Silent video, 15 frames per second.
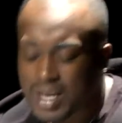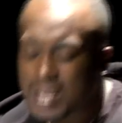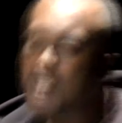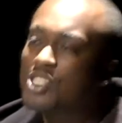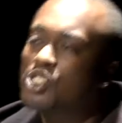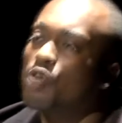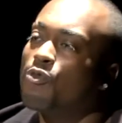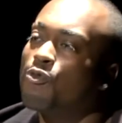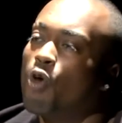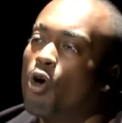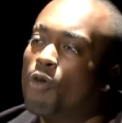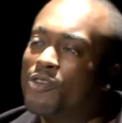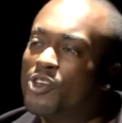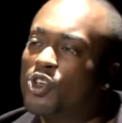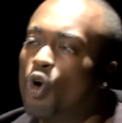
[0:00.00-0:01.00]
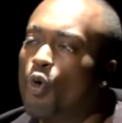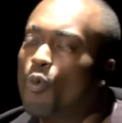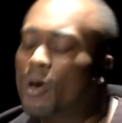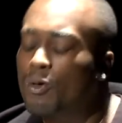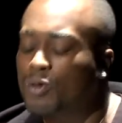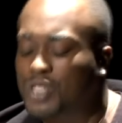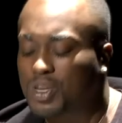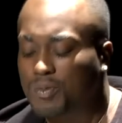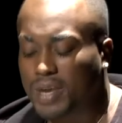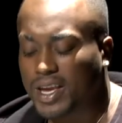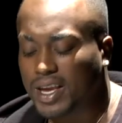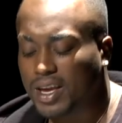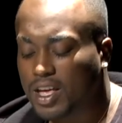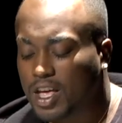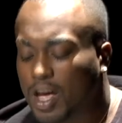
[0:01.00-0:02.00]
So forfeit your will to
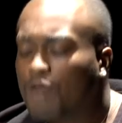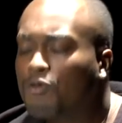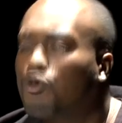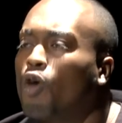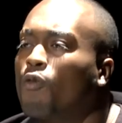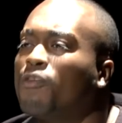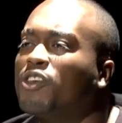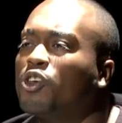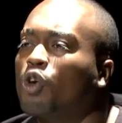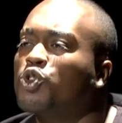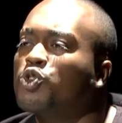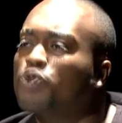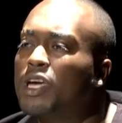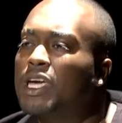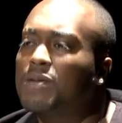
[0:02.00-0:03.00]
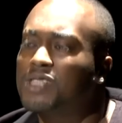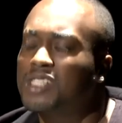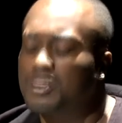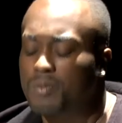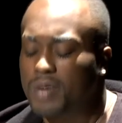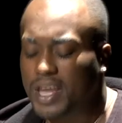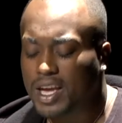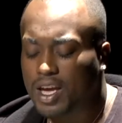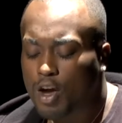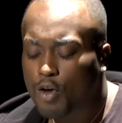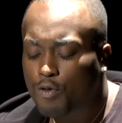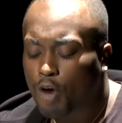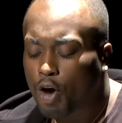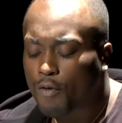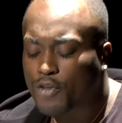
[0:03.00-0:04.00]
me. Forfeit your dreams to me.
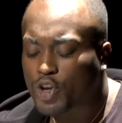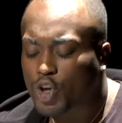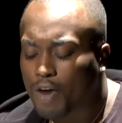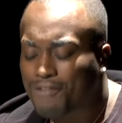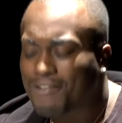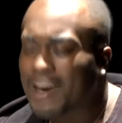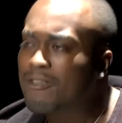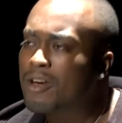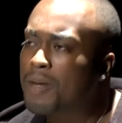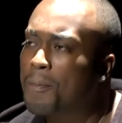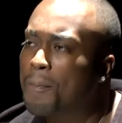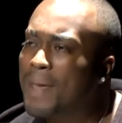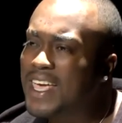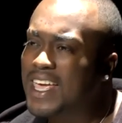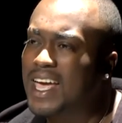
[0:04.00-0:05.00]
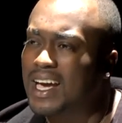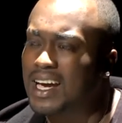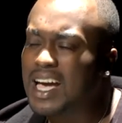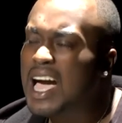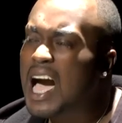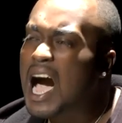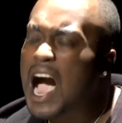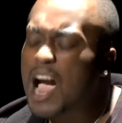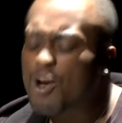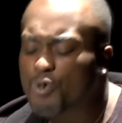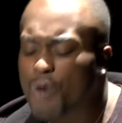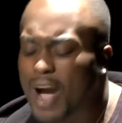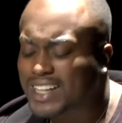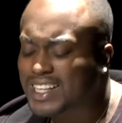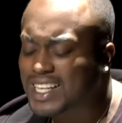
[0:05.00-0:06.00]
Forfeit your very being. I
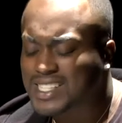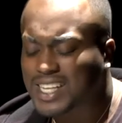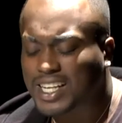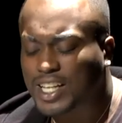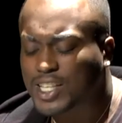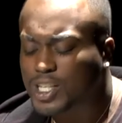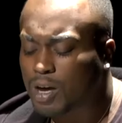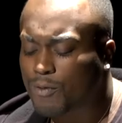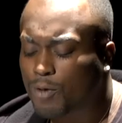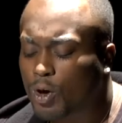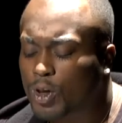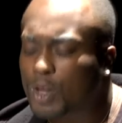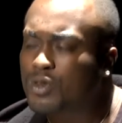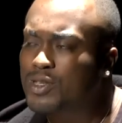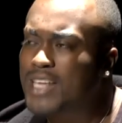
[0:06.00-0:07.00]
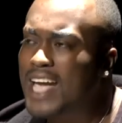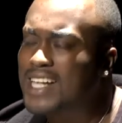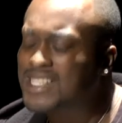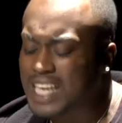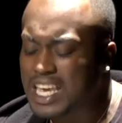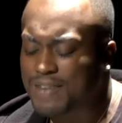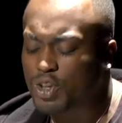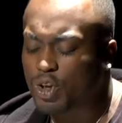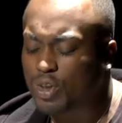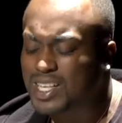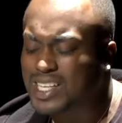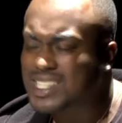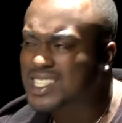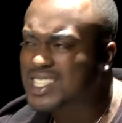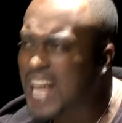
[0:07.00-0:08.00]
wreck the sanity of all who dare to even
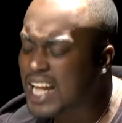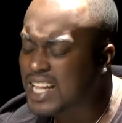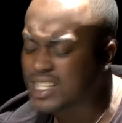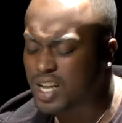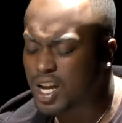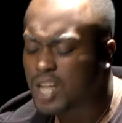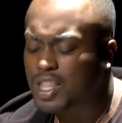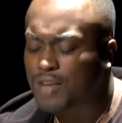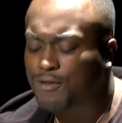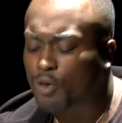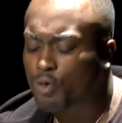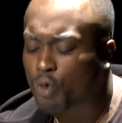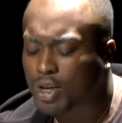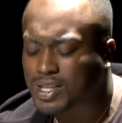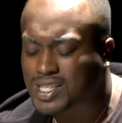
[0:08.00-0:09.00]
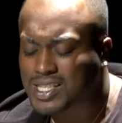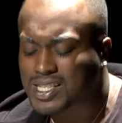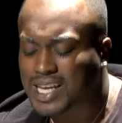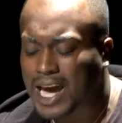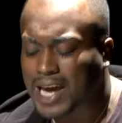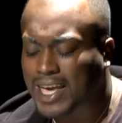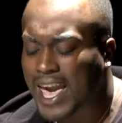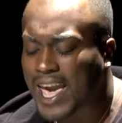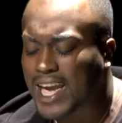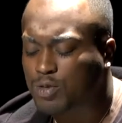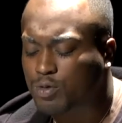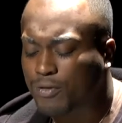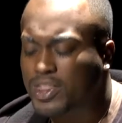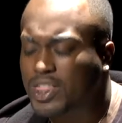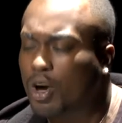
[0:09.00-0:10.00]
understand the ferocity I cage
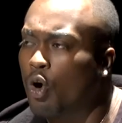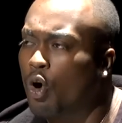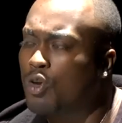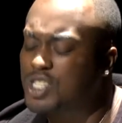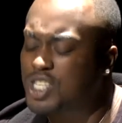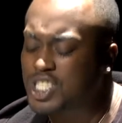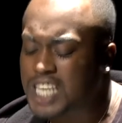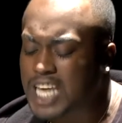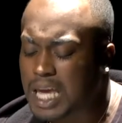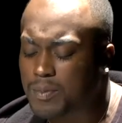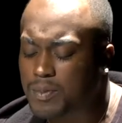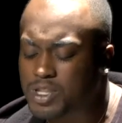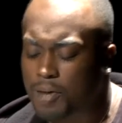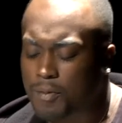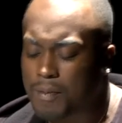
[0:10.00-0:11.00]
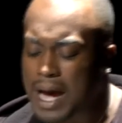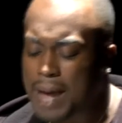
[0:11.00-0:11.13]
within the haunted chambers of my